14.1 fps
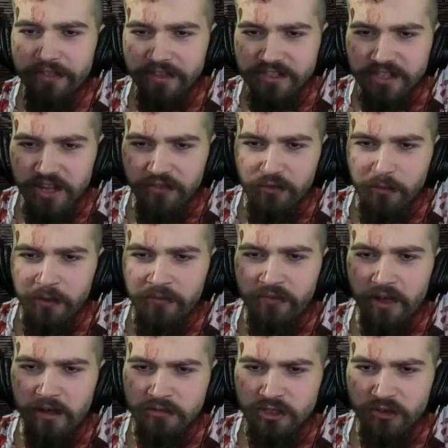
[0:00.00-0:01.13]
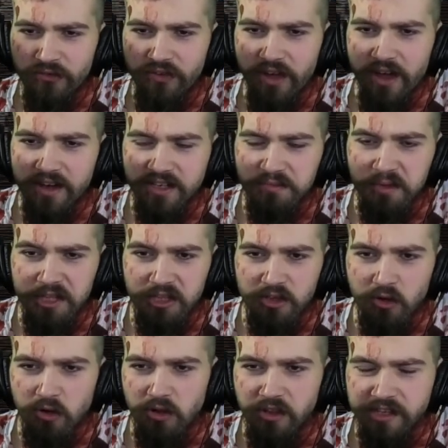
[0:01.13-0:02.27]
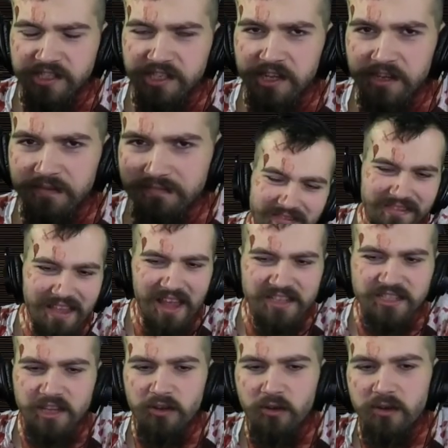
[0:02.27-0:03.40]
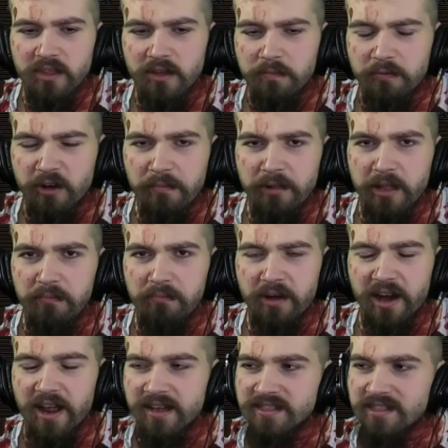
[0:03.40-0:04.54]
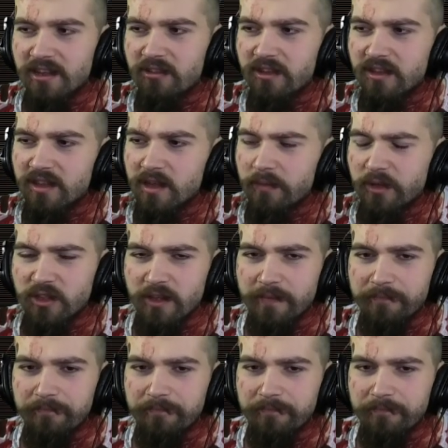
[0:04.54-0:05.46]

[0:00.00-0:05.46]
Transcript: the stuff that we found so far has been gold, hasn't it? Actually, you know what, they're probably brass, now that I think about it.